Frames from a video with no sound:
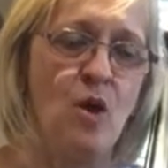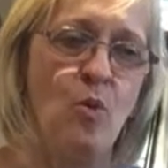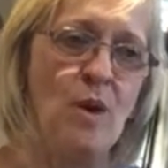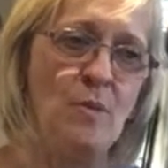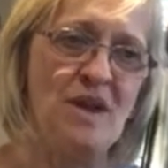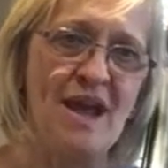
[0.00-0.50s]

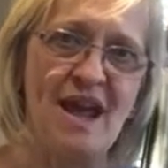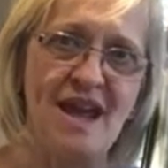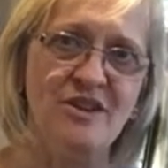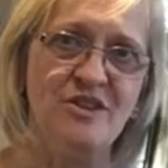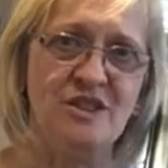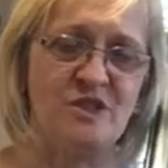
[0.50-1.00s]
When we
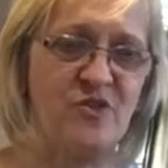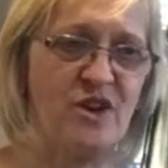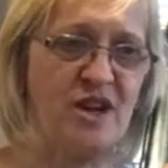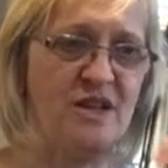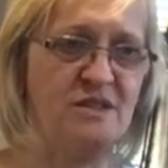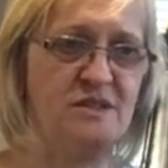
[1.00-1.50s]
end this
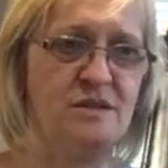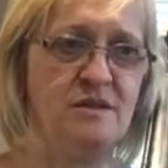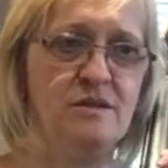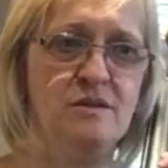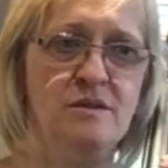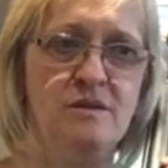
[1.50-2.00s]
phrase,
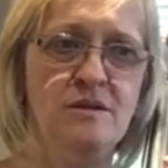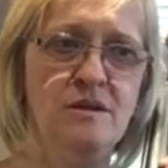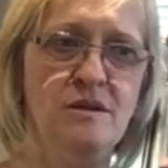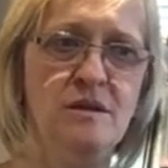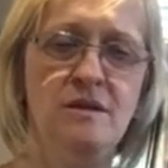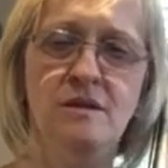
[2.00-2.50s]

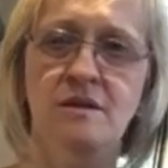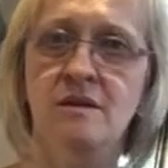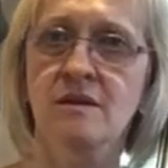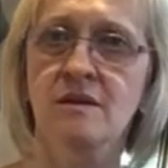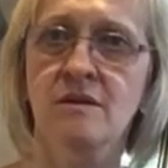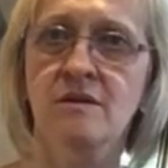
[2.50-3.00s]

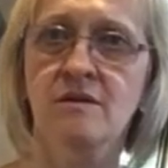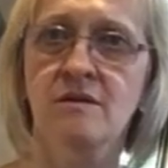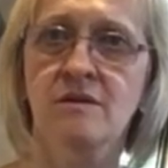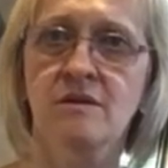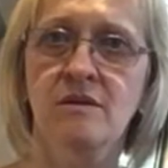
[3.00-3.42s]
now